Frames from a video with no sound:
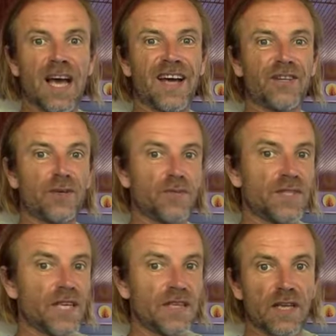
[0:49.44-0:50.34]
I don't
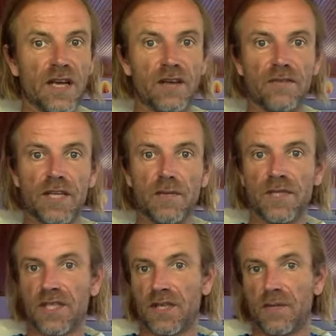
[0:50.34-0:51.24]
pretend to have any
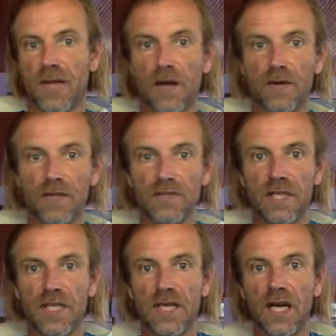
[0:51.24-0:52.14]
mystical powers of
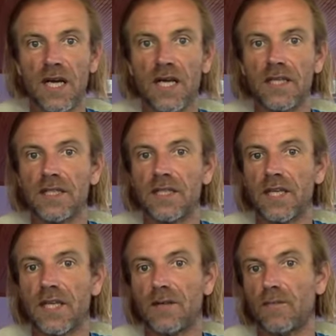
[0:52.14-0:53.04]
any kind.
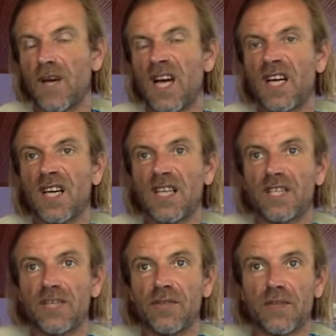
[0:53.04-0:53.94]
My
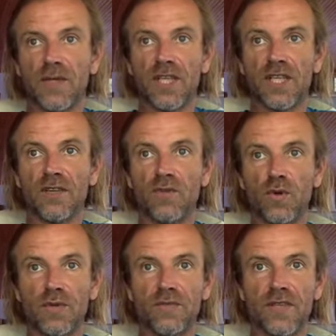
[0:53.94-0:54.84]
idea at the beginning of
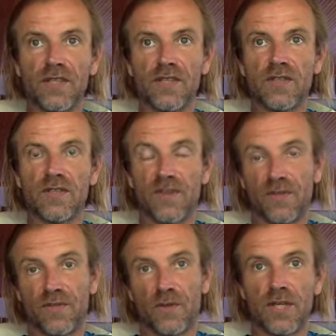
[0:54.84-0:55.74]
all of this,
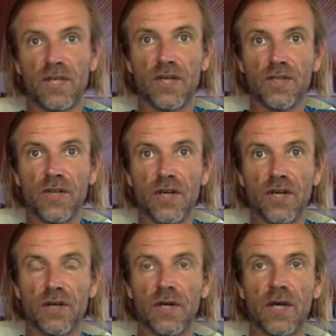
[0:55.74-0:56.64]
over 20 years
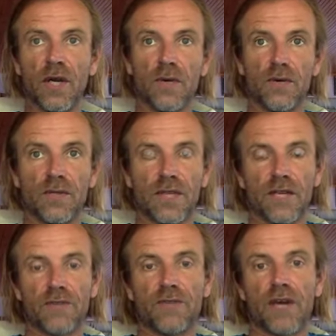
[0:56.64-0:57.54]
ago, was
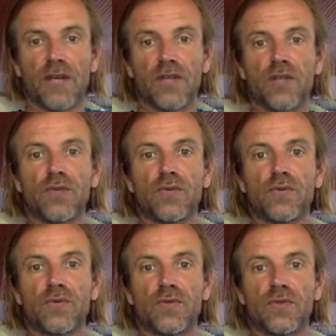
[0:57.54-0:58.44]
that if I
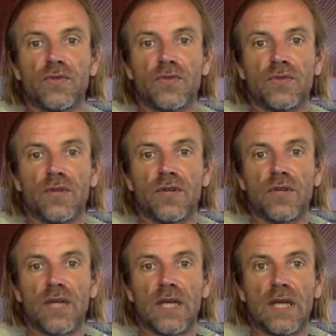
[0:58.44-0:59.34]
use
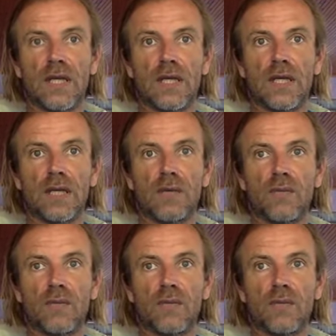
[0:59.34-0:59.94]
any